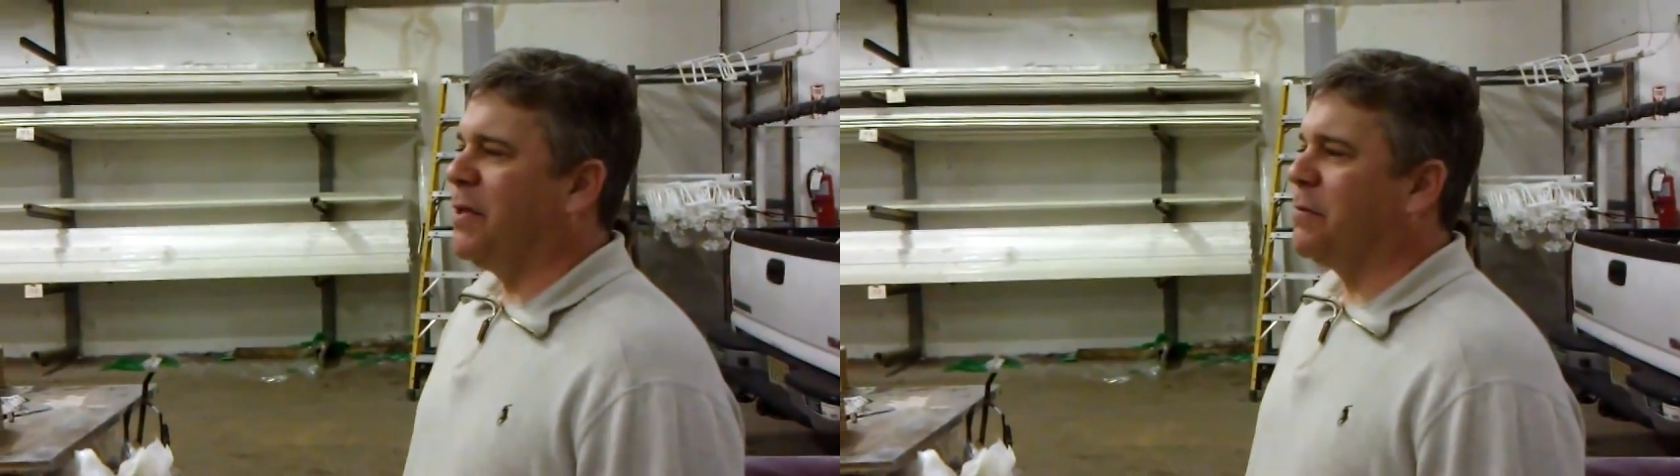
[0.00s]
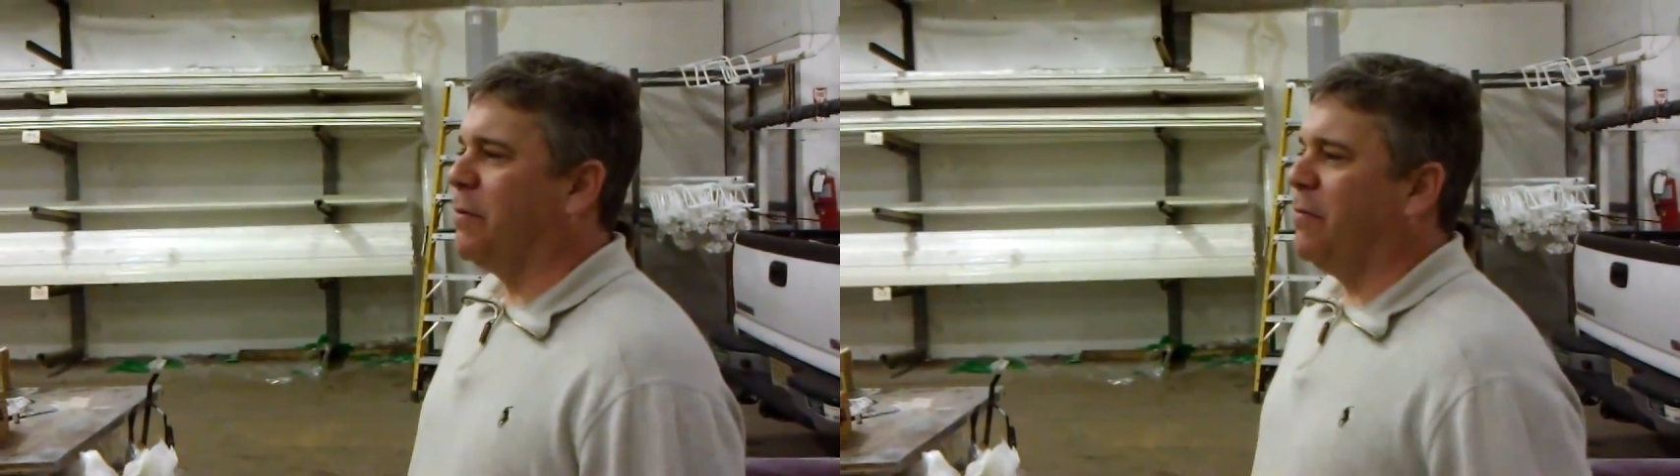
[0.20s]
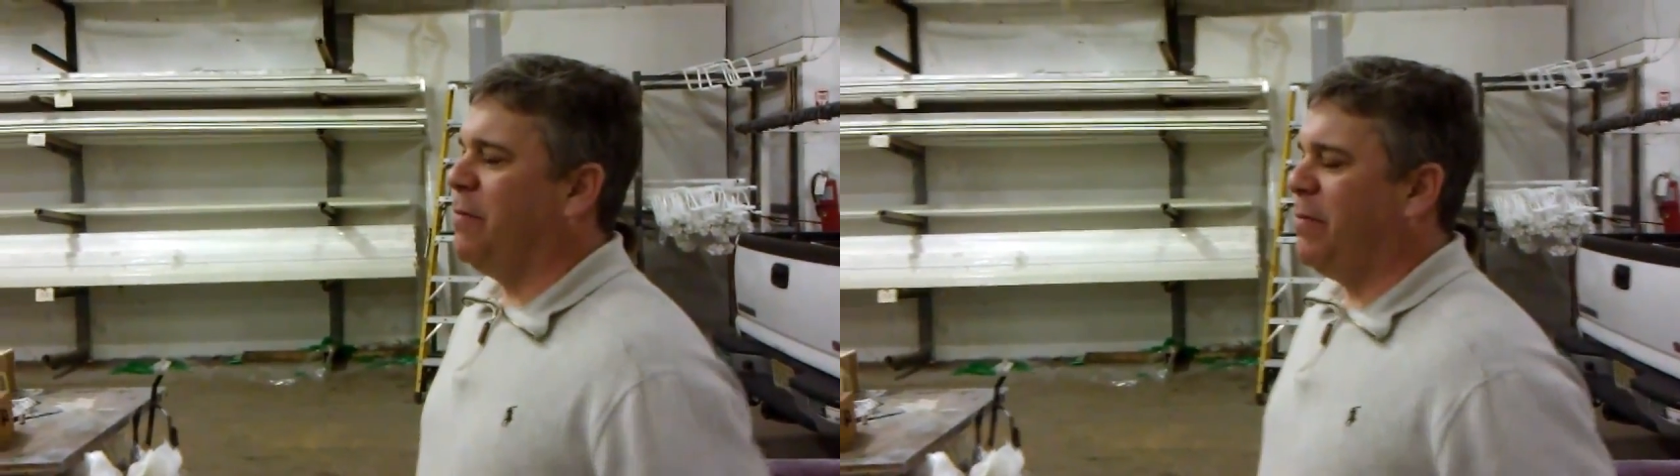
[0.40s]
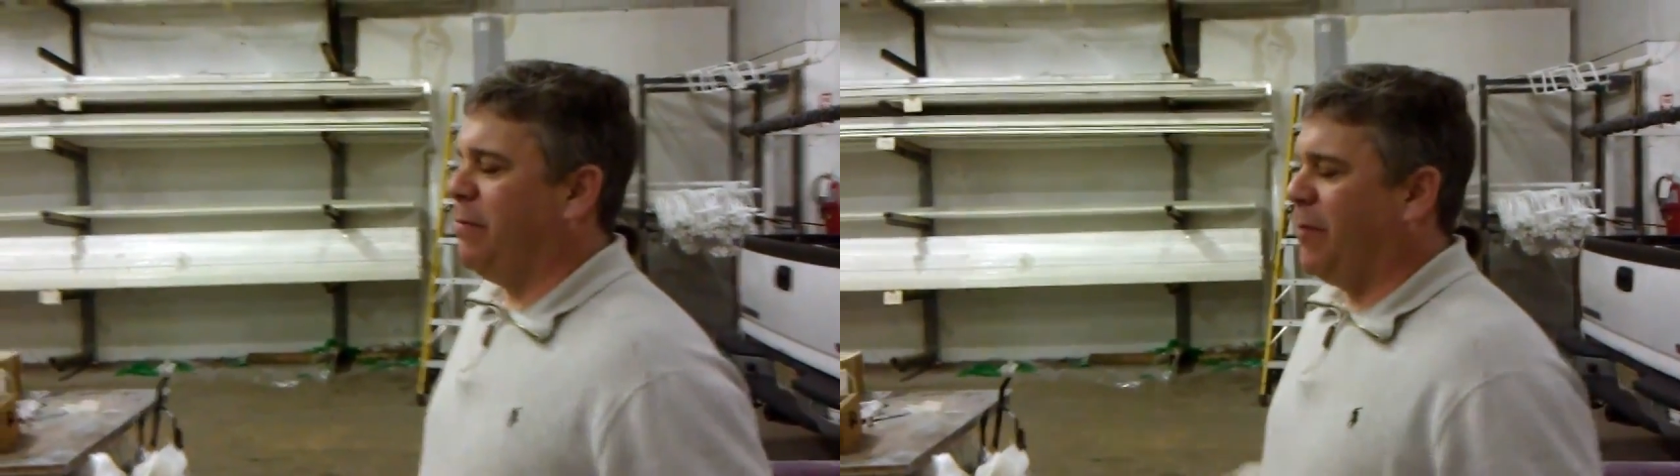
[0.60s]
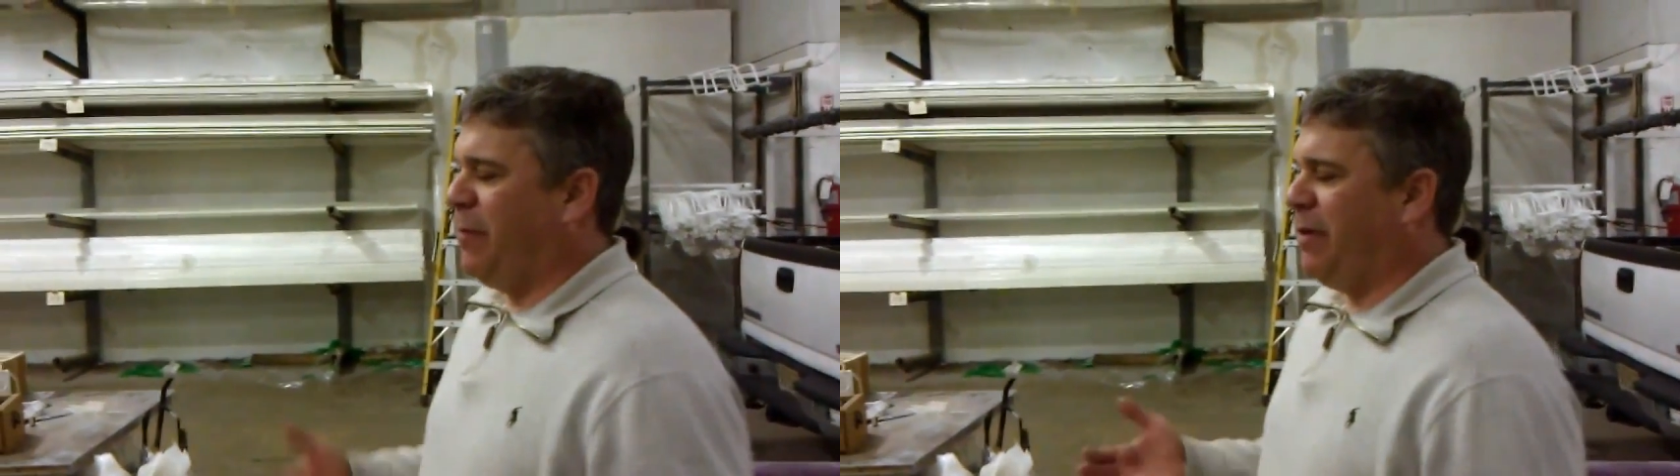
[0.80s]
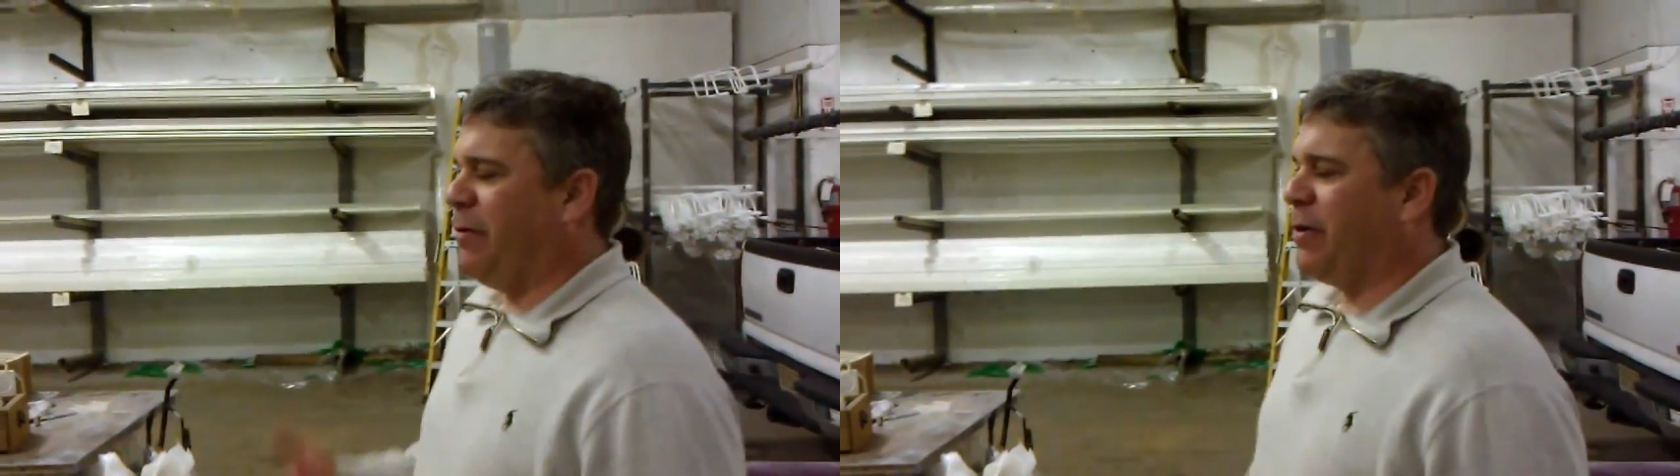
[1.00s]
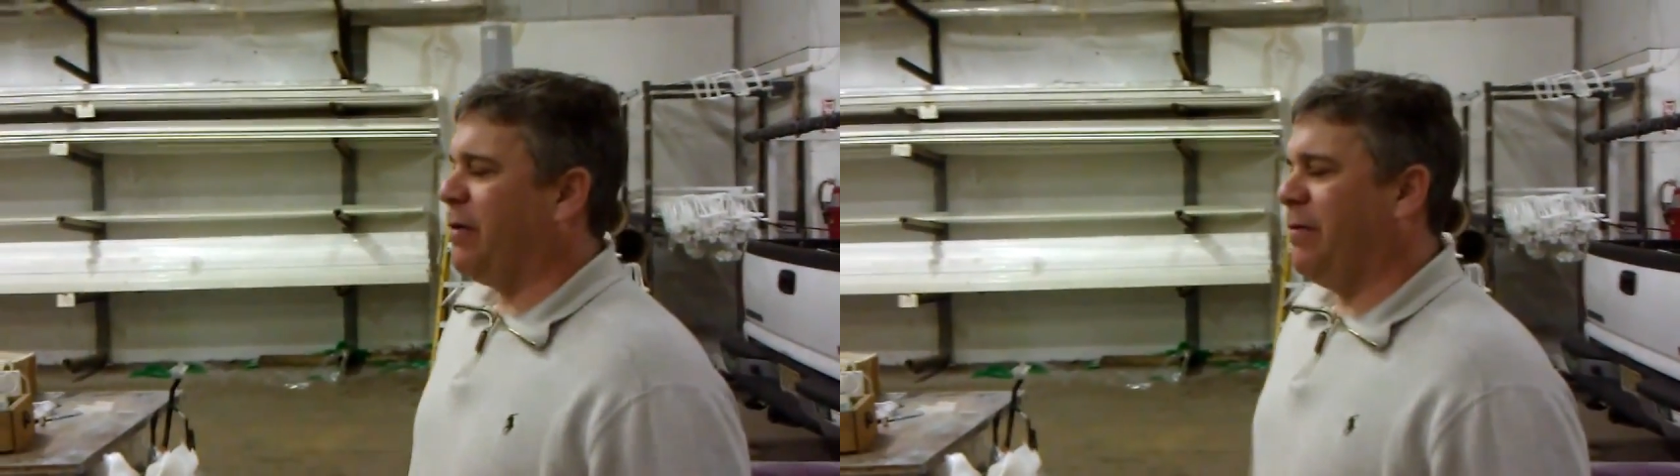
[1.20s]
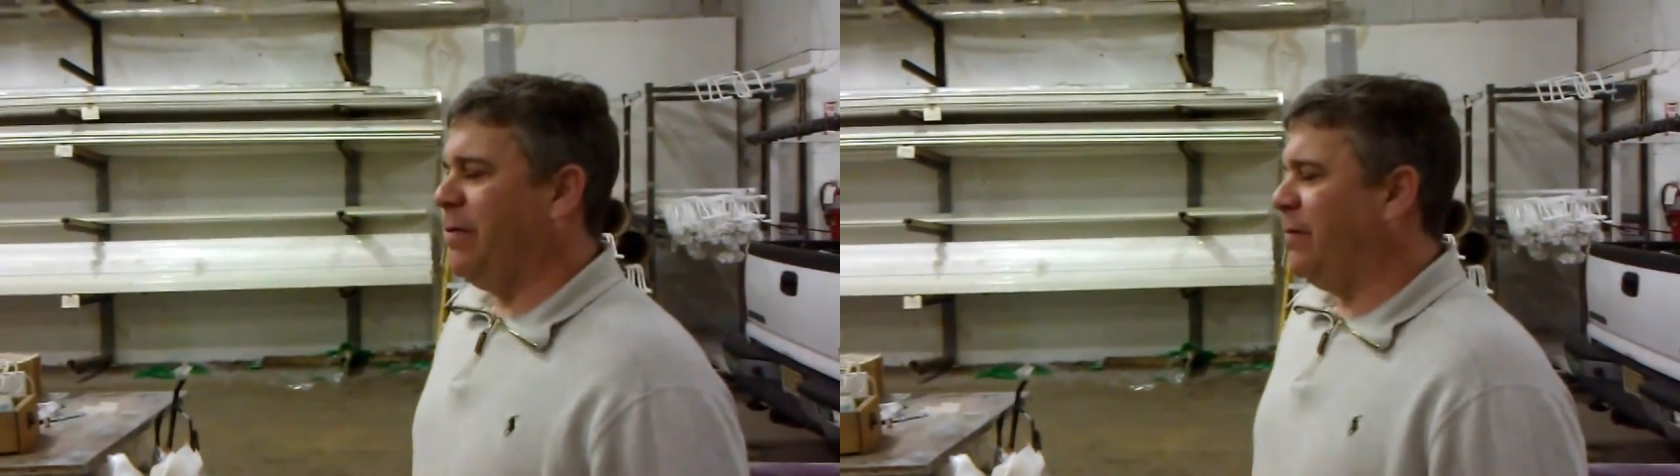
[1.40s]
because we're being
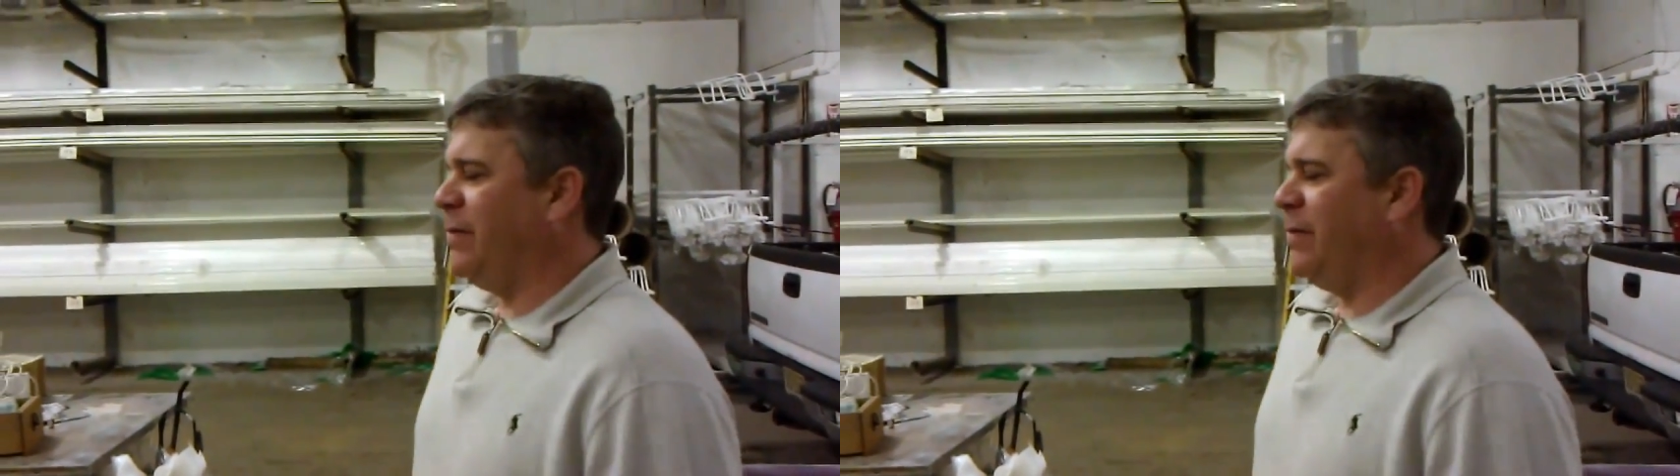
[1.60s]
real.